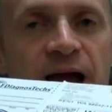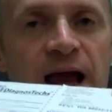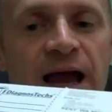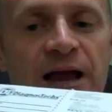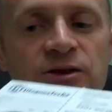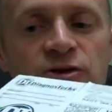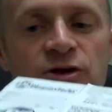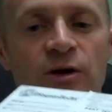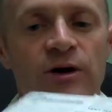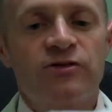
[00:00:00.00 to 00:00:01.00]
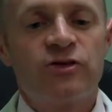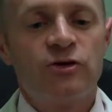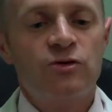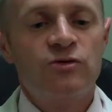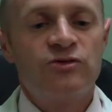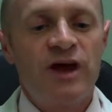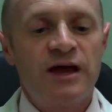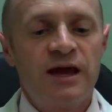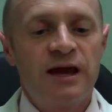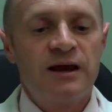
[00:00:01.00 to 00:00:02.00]
and you're going to
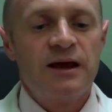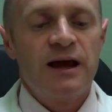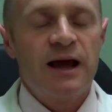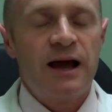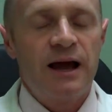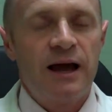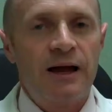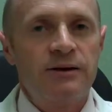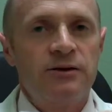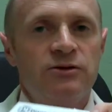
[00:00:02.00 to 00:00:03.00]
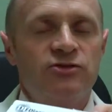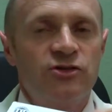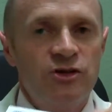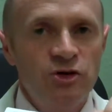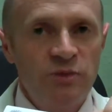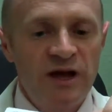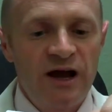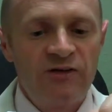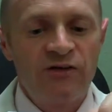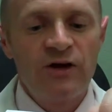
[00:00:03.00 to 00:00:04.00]
take it, and to the
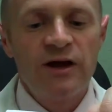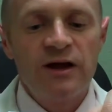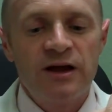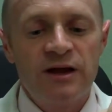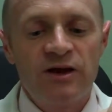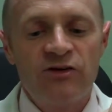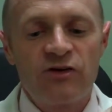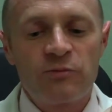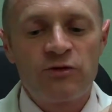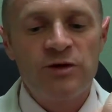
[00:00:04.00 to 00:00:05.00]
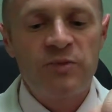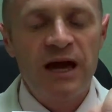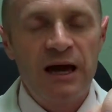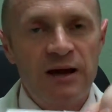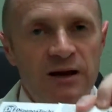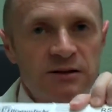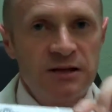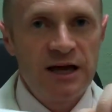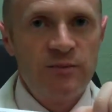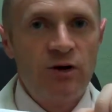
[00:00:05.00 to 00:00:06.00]
UPS, it is a prepaid
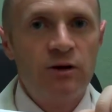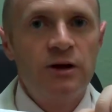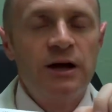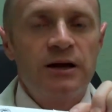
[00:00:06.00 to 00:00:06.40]
label.